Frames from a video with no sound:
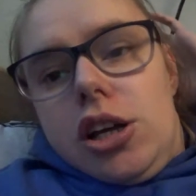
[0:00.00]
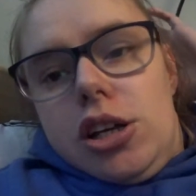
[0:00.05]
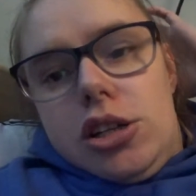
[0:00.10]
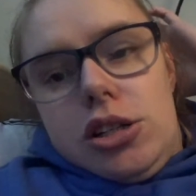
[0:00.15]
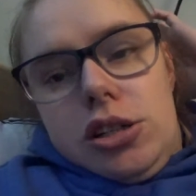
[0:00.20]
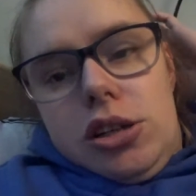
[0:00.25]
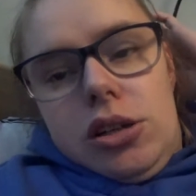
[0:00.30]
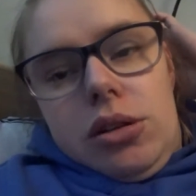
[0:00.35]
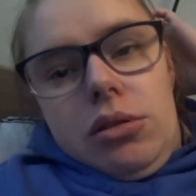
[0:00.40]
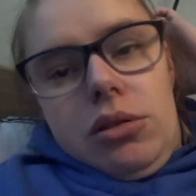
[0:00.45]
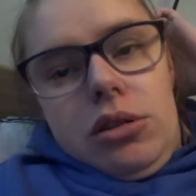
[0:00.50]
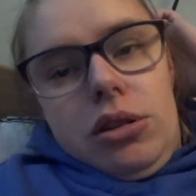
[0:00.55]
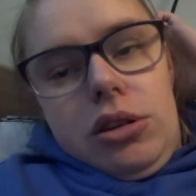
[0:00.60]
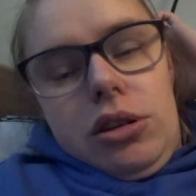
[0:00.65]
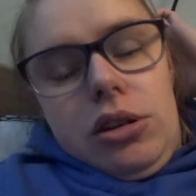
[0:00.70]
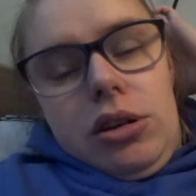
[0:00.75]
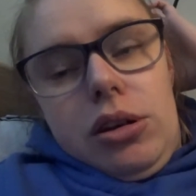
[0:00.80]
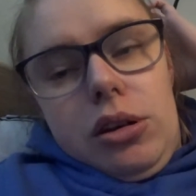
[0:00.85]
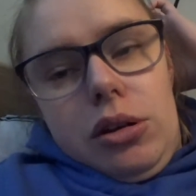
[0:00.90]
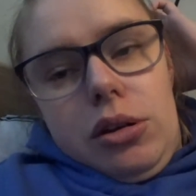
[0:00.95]
So I'm
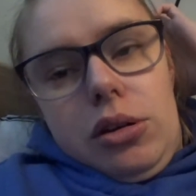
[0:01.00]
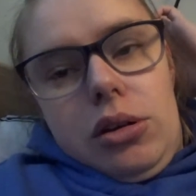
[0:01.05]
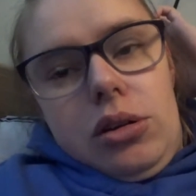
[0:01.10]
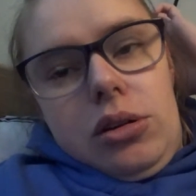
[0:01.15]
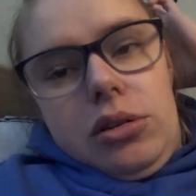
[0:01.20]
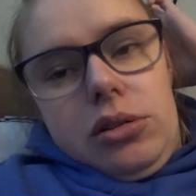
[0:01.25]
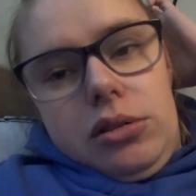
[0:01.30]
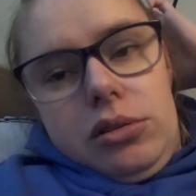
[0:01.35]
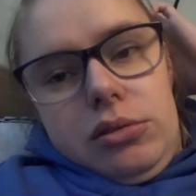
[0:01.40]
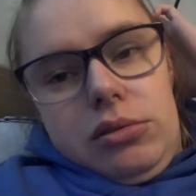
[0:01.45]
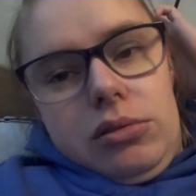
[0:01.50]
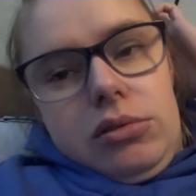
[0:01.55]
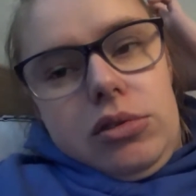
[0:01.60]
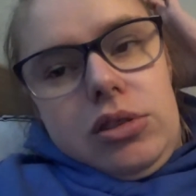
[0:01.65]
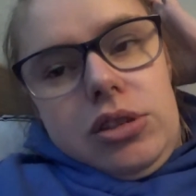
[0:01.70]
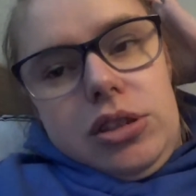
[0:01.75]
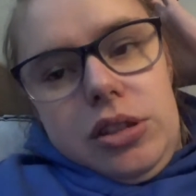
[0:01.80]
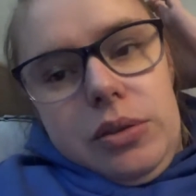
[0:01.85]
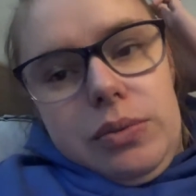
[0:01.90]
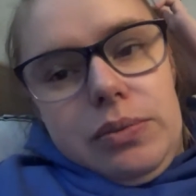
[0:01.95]
gonna look on
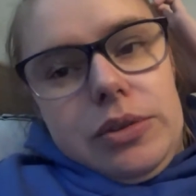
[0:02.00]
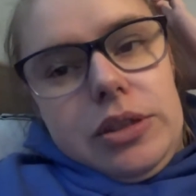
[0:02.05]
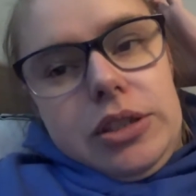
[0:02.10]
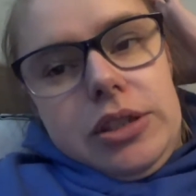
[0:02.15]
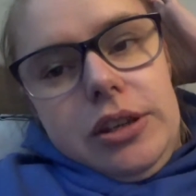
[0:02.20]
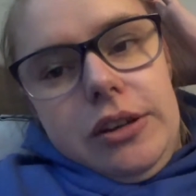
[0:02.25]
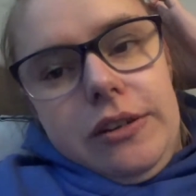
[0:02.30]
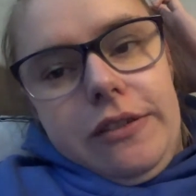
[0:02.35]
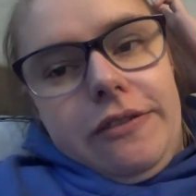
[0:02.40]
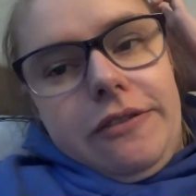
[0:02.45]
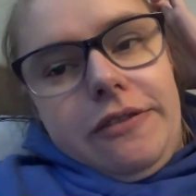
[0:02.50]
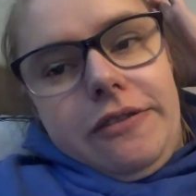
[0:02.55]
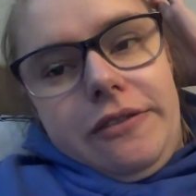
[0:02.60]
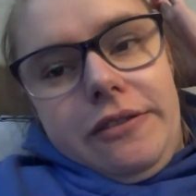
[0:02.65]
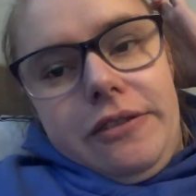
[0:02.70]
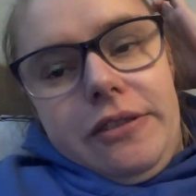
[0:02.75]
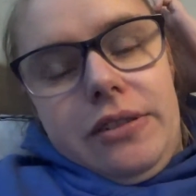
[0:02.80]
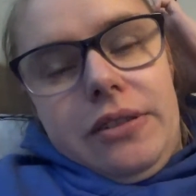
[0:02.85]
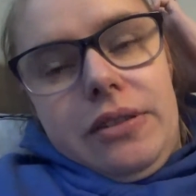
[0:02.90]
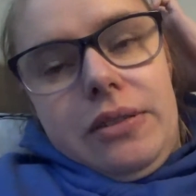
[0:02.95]
some
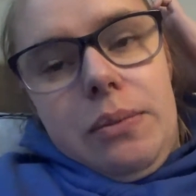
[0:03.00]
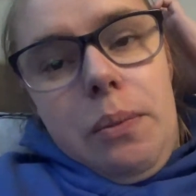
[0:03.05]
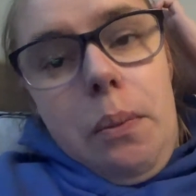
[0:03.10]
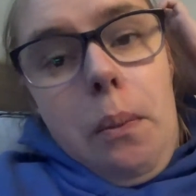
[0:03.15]
stuff.